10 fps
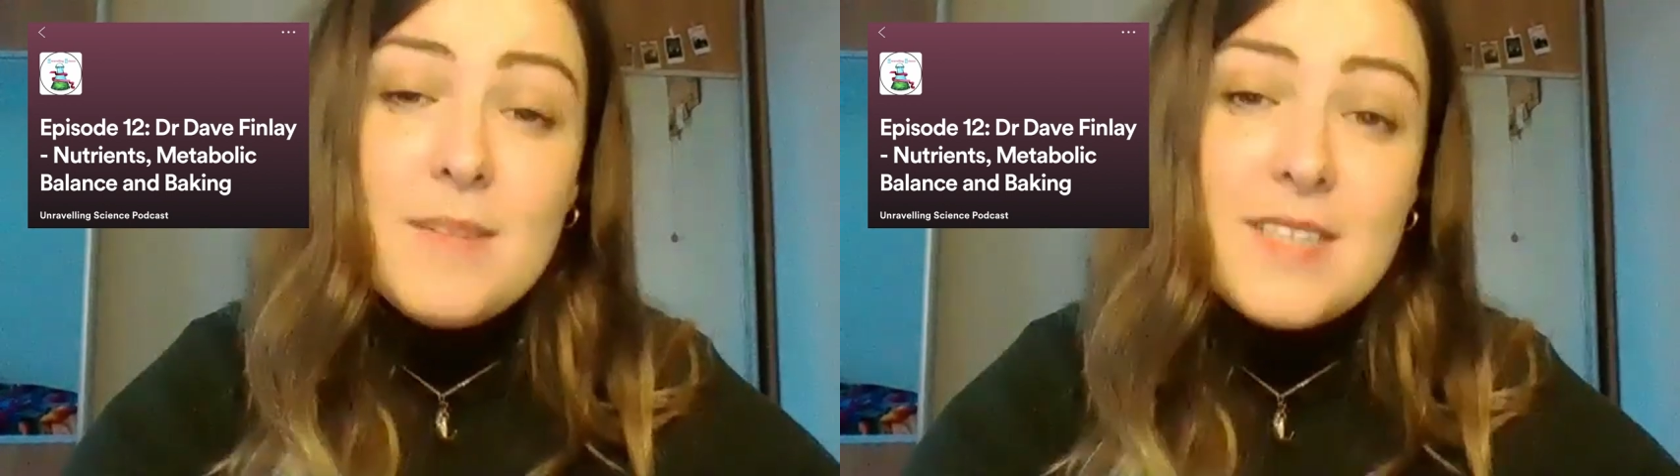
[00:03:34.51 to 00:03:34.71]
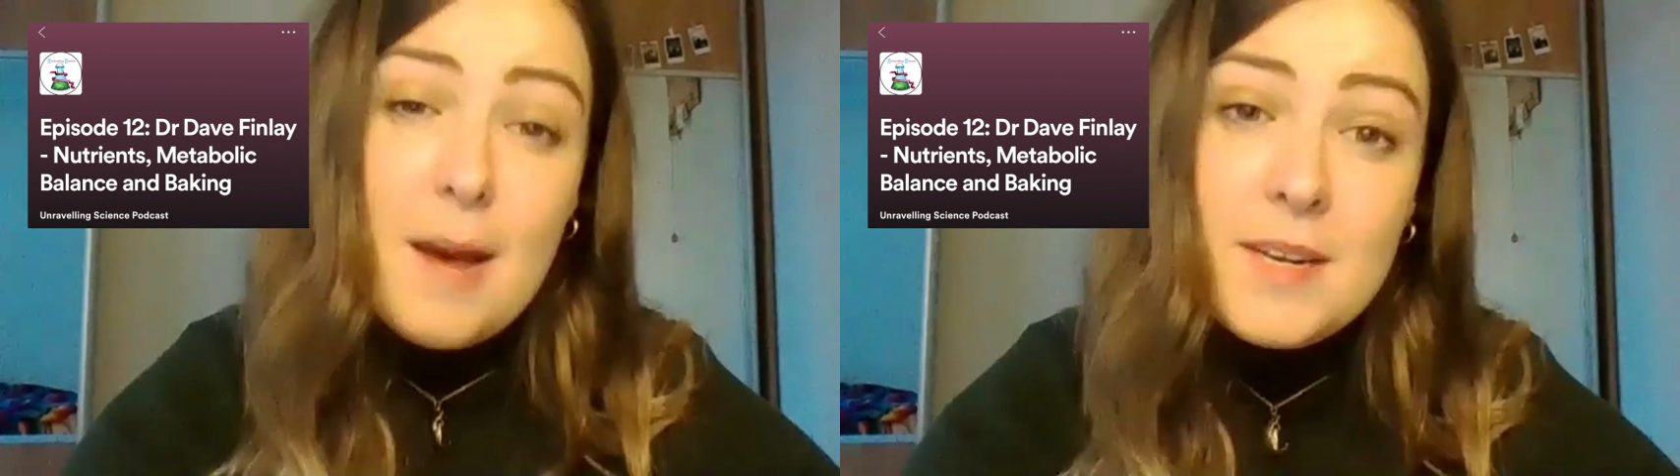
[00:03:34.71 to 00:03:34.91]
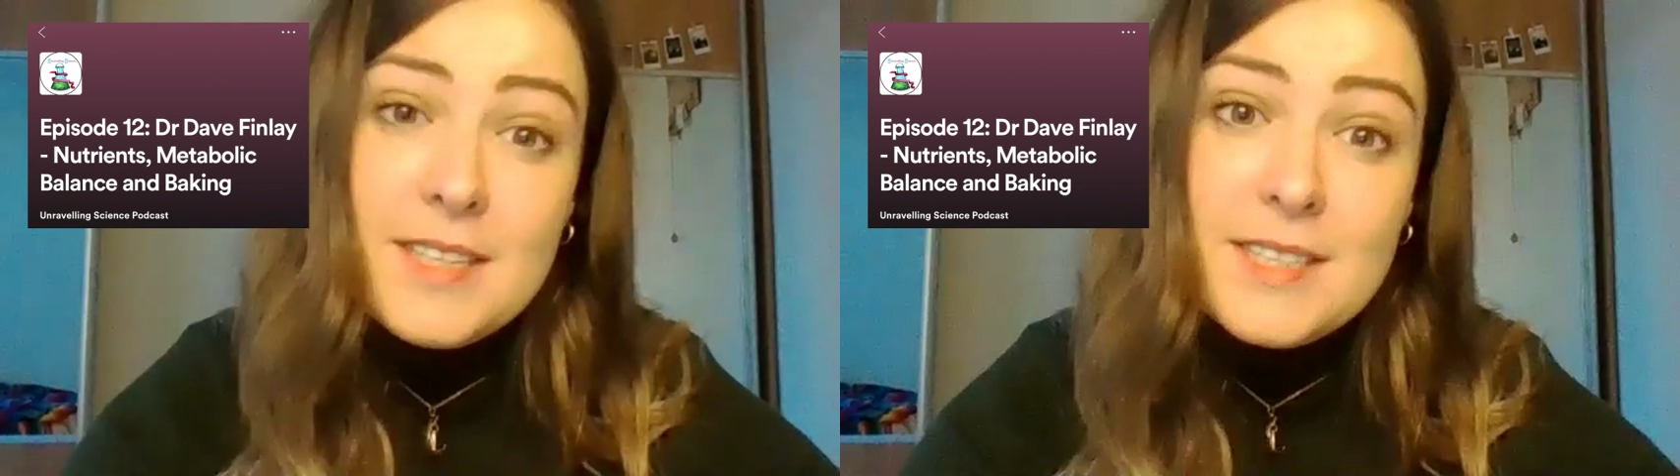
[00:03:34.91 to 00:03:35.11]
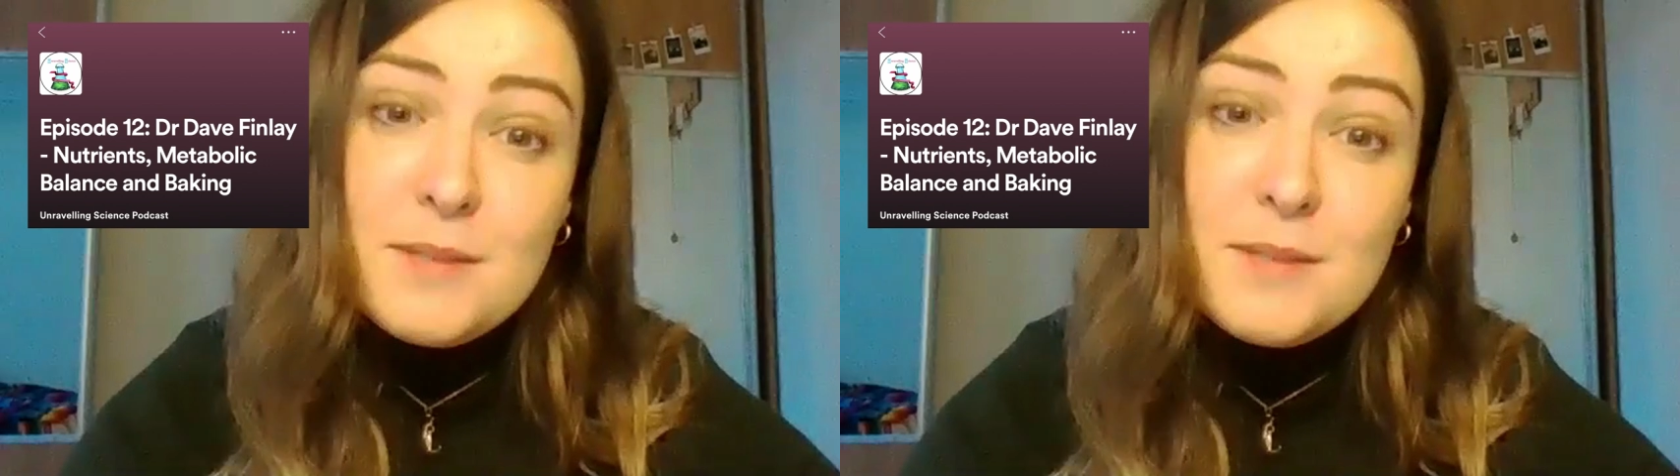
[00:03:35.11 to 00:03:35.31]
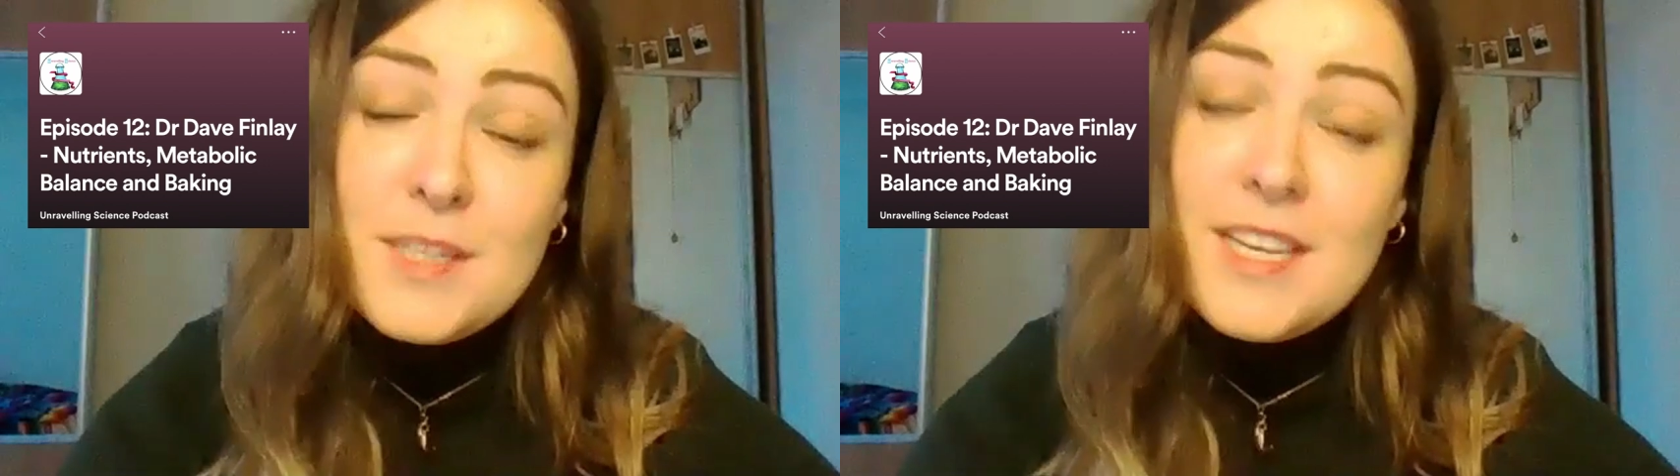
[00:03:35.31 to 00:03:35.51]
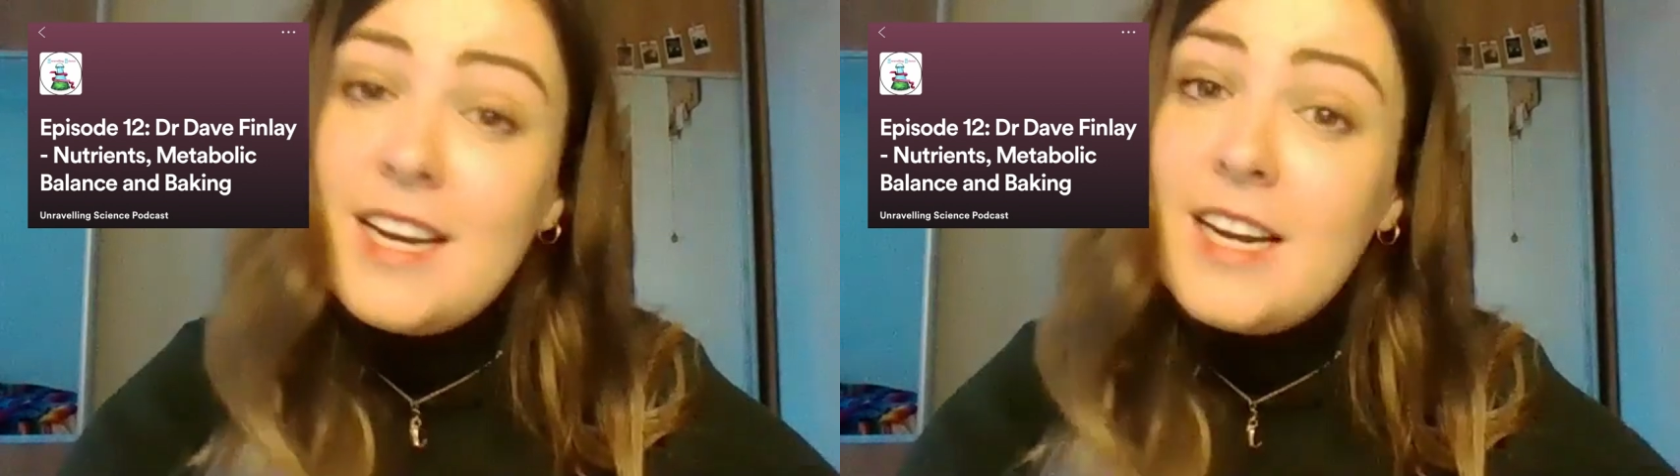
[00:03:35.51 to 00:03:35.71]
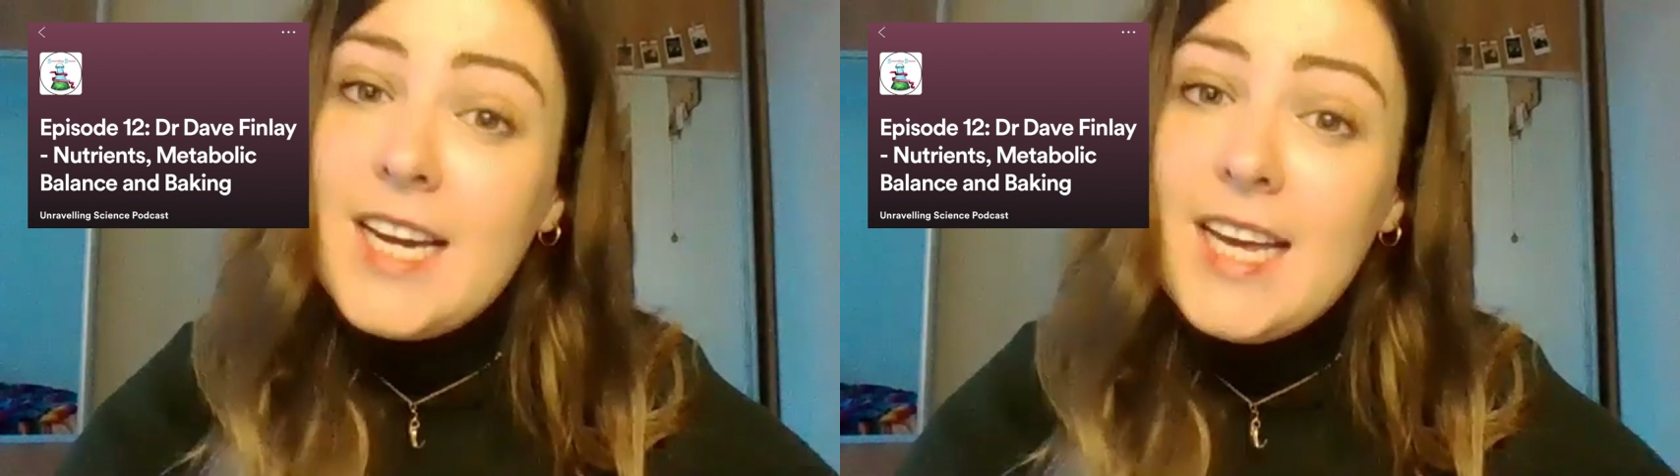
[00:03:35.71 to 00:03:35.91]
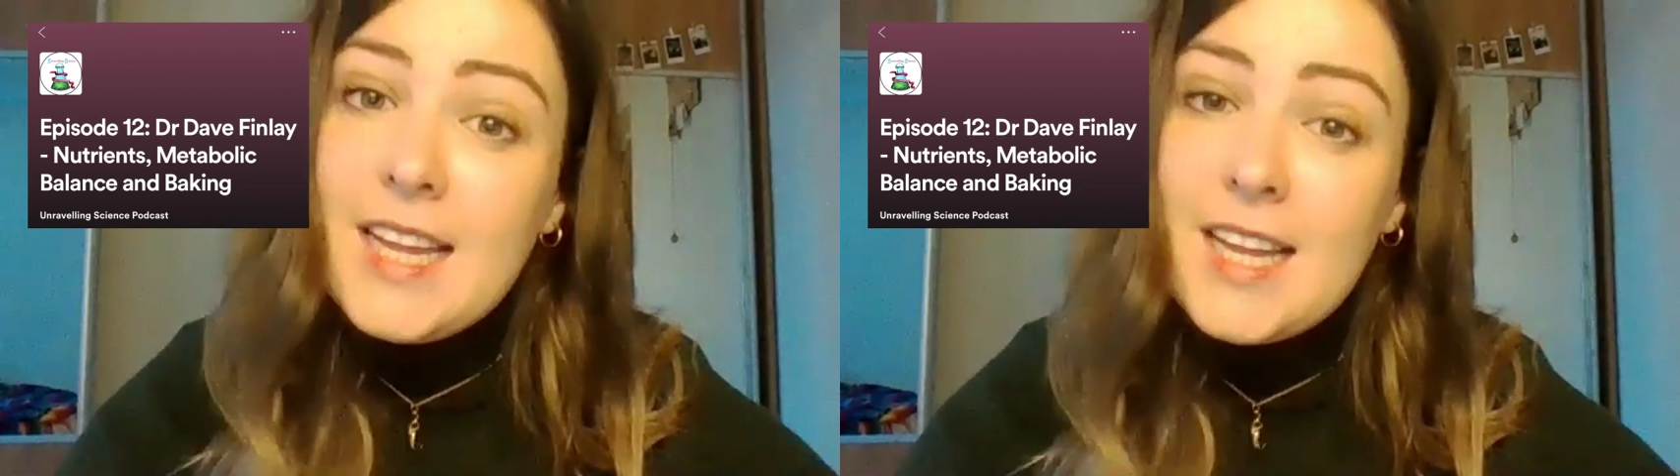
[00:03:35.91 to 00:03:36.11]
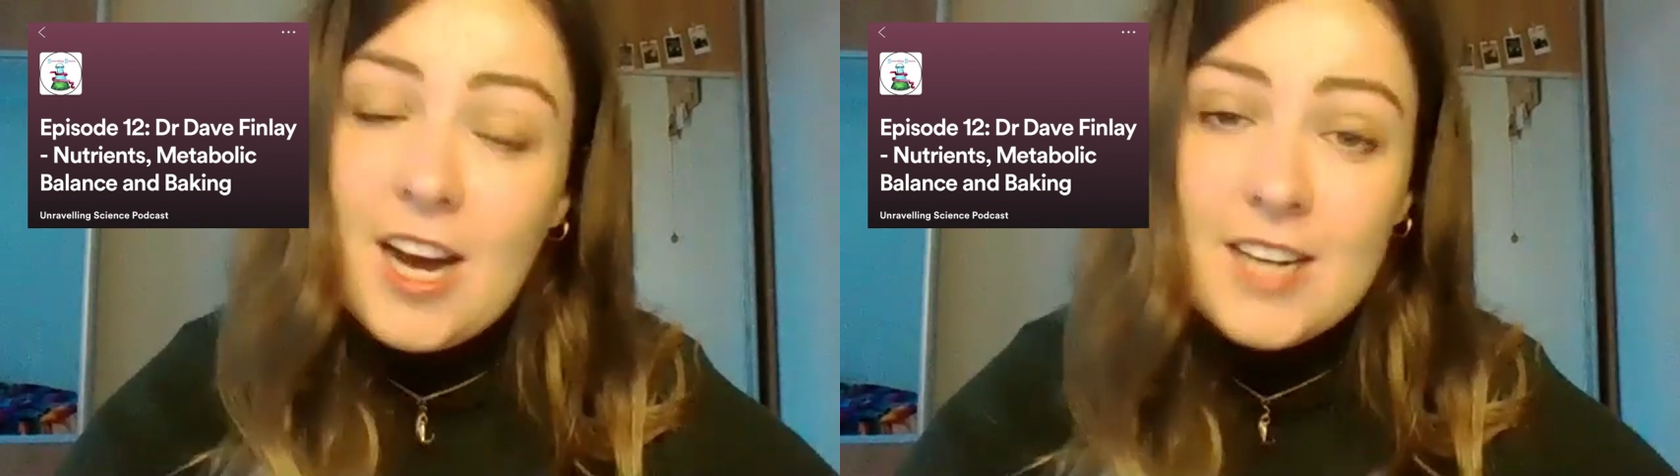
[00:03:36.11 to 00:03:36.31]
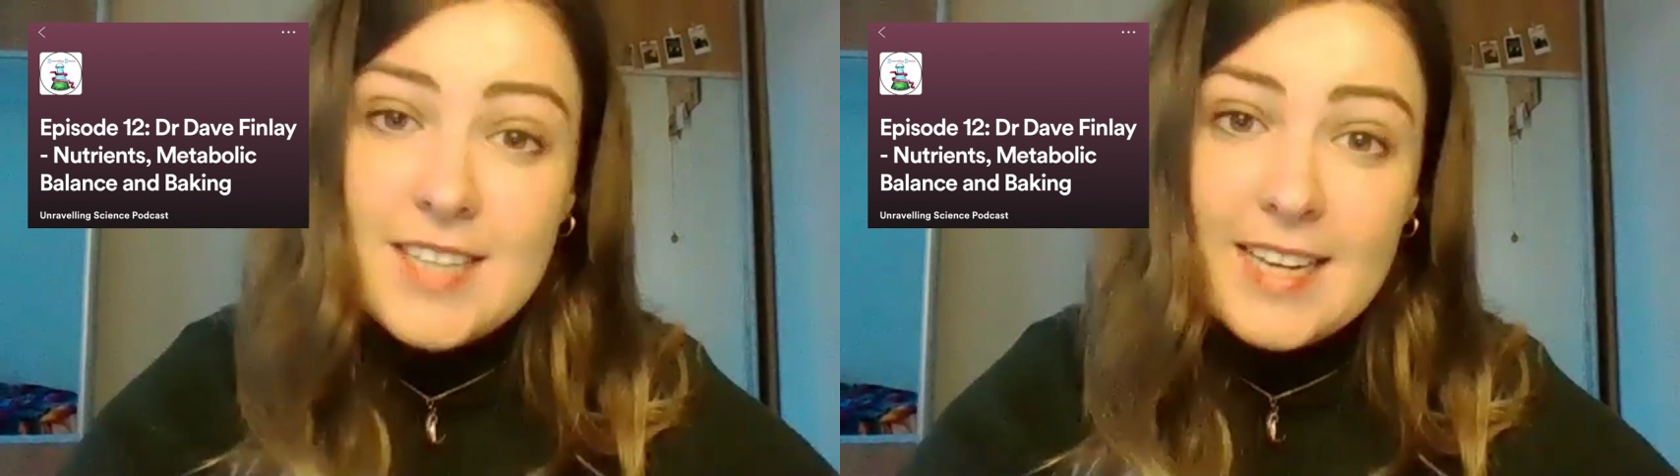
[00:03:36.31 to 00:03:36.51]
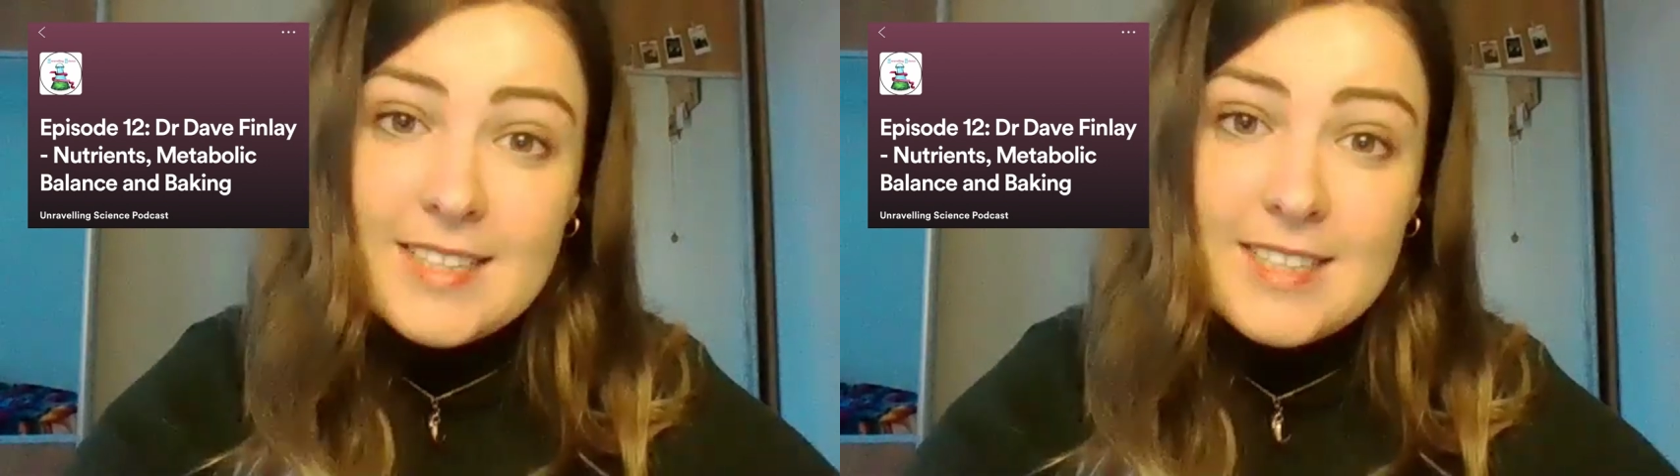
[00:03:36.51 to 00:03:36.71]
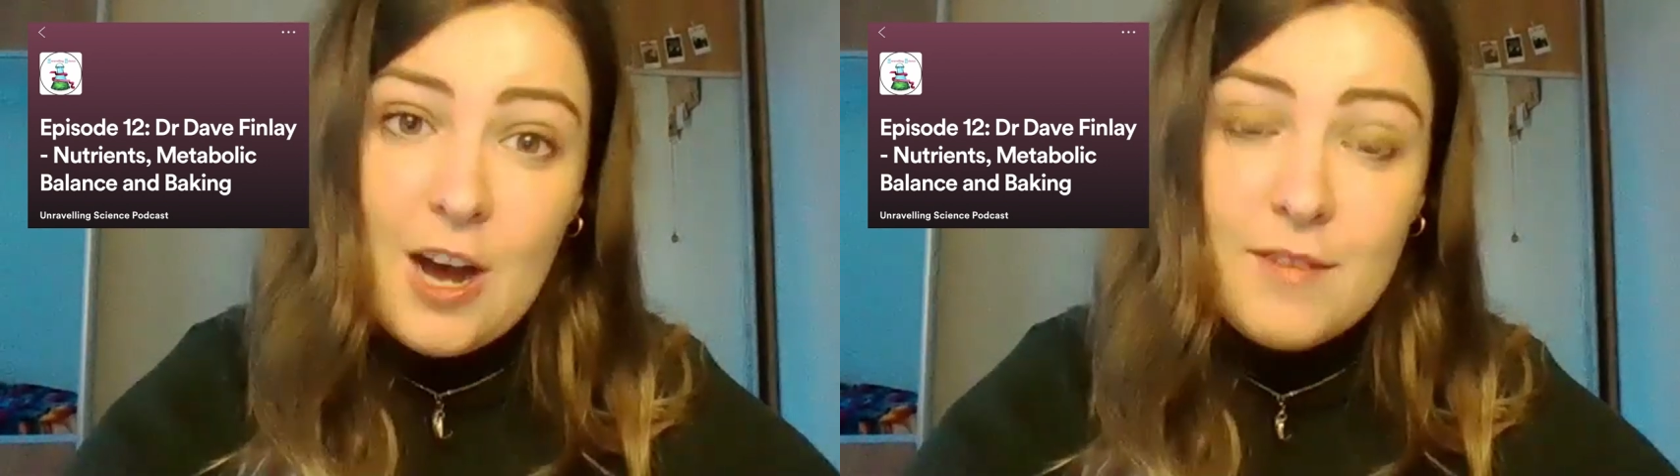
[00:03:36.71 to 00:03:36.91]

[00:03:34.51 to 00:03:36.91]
metabolisms, particularly in the context